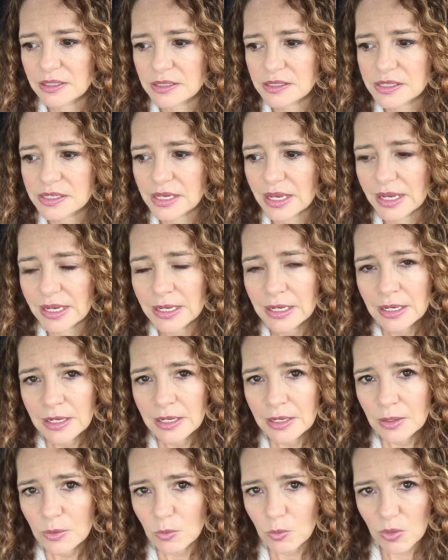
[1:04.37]
and say,
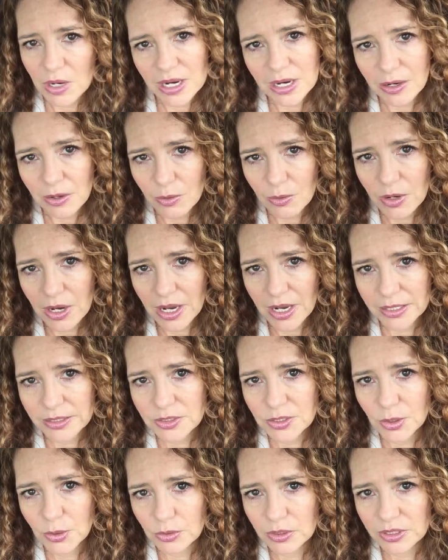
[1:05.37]
wow, I
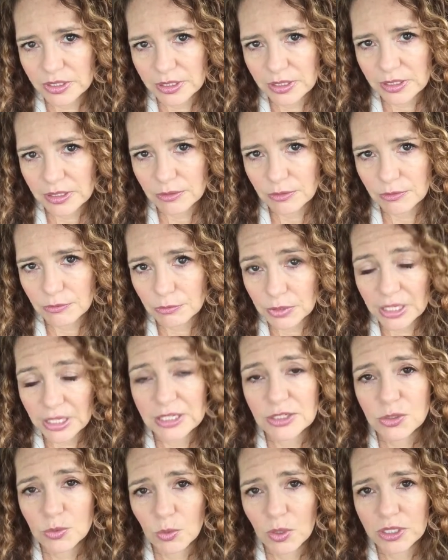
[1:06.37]
totally
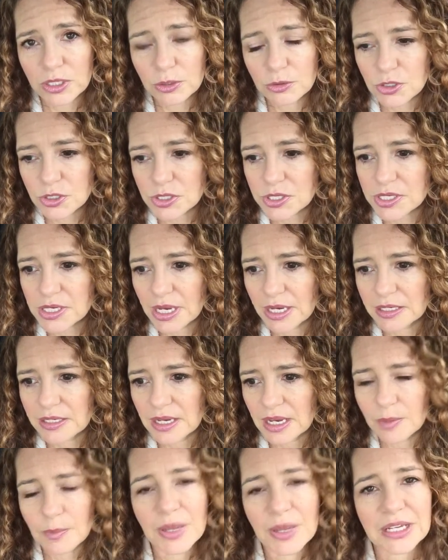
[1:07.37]
relate to what you just said,
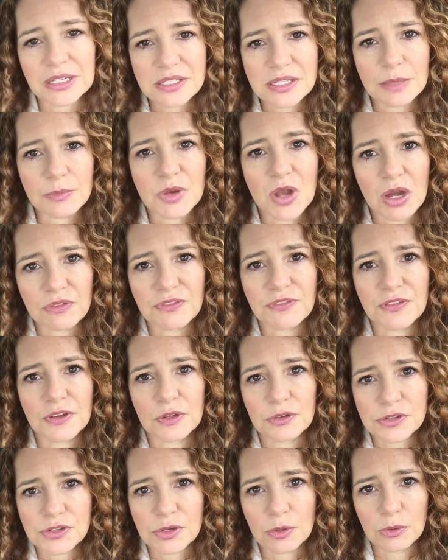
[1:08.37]
and it makes them not
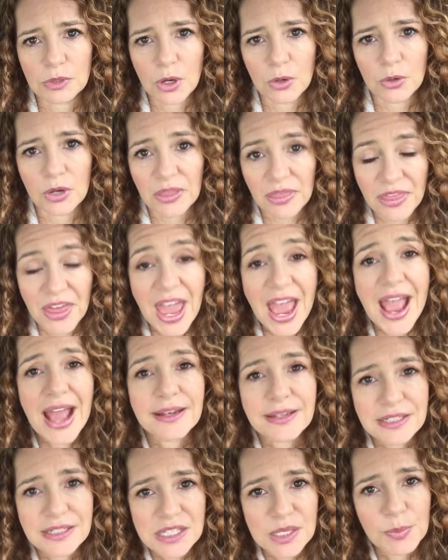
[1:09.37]
feel so alone. And
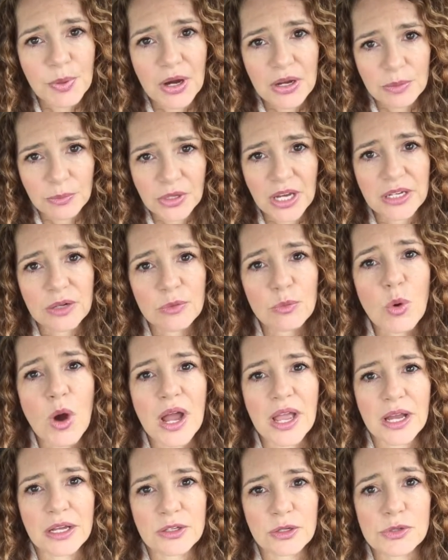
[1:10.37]
that is the bottom line of
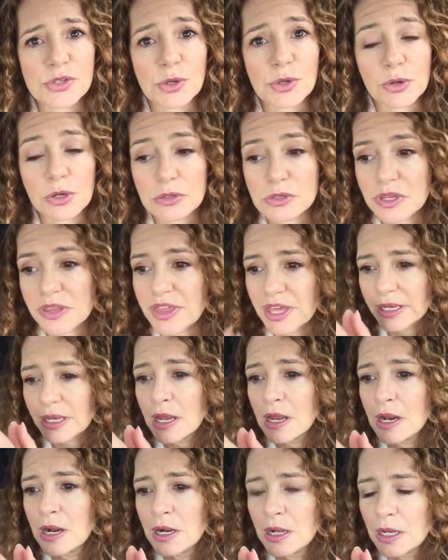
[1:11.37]
why I do So Here's the Thing.
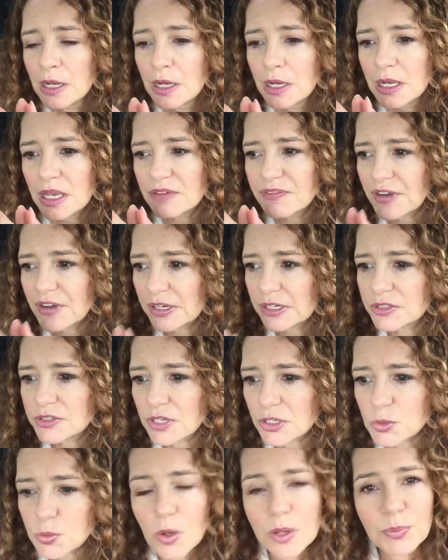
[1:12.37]
If I can
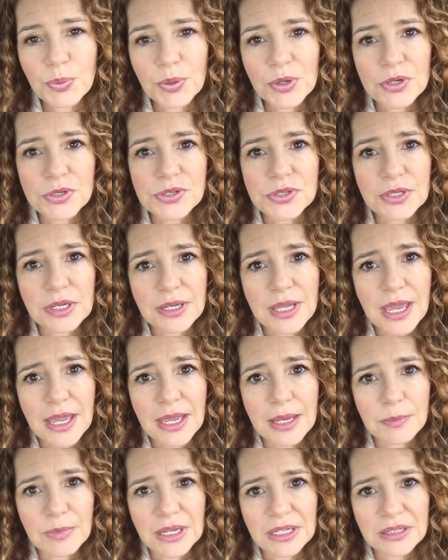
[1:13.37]
touch one person
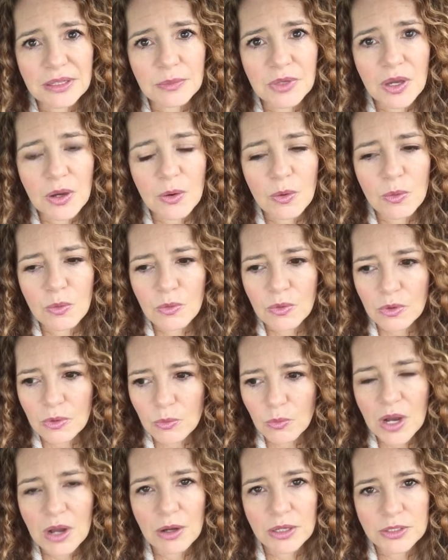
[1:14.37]
and make them go,
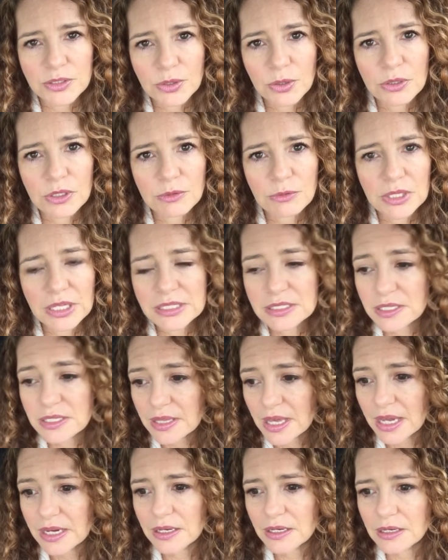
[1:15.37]
wow, I totally relate to
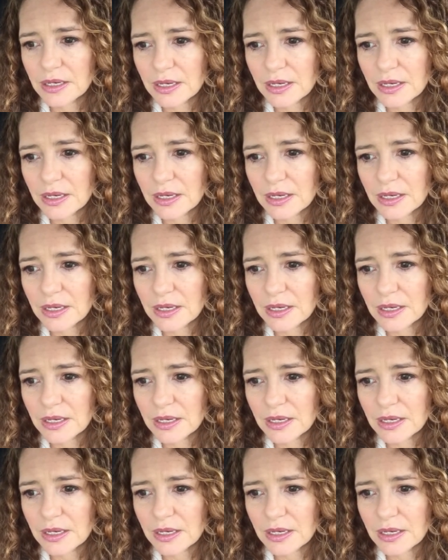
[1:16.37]
that,